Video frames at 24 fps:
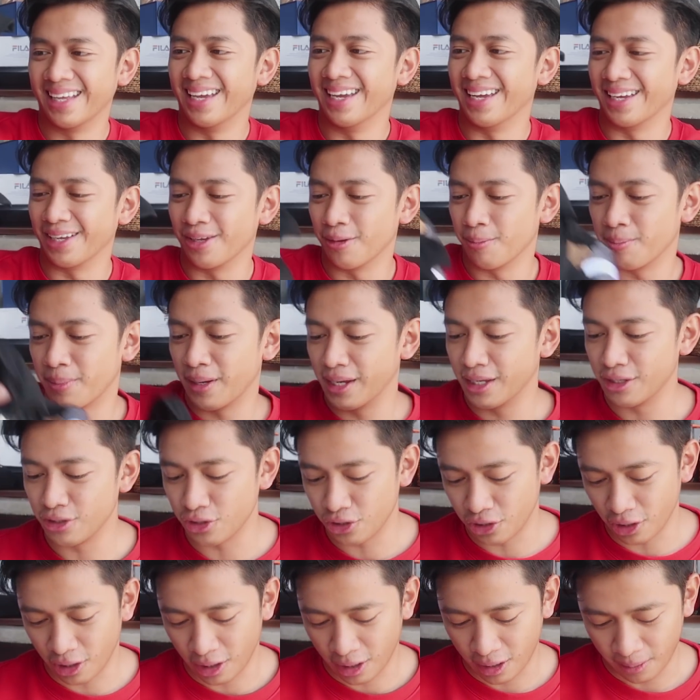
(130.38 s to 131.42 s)
Thank you,
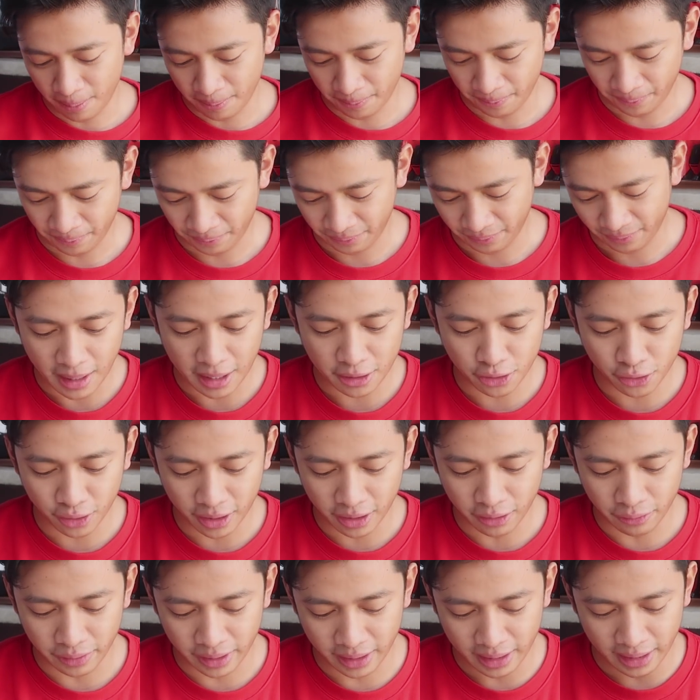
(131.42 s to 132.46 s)
Pen Shop. I'm
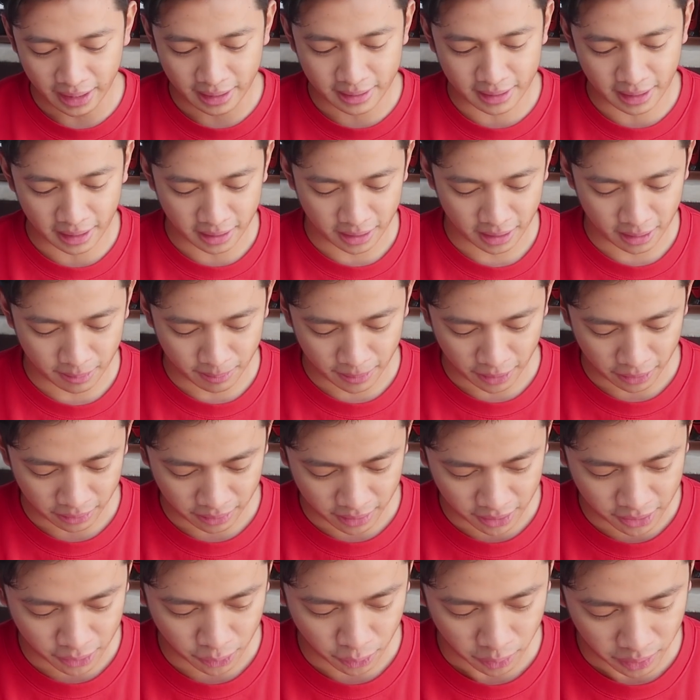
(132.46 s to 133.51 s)
actually really excited
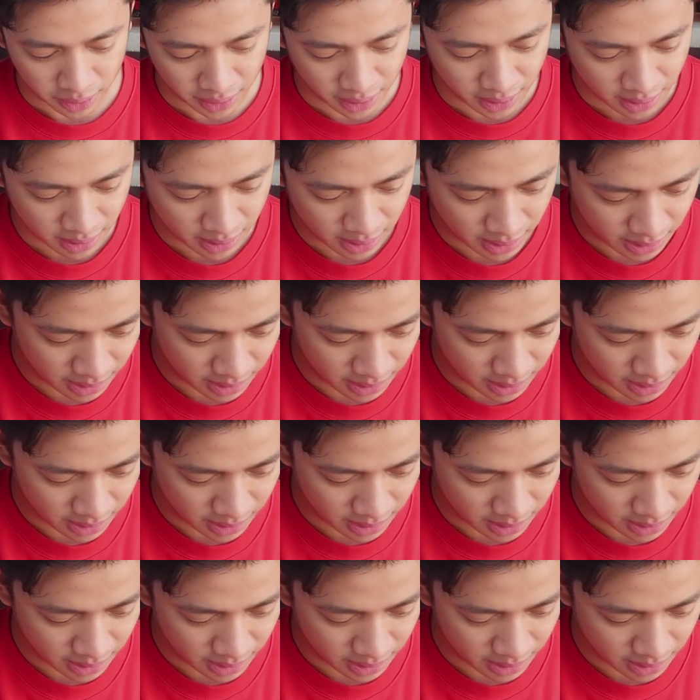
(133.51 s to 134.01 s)
about this hoodie.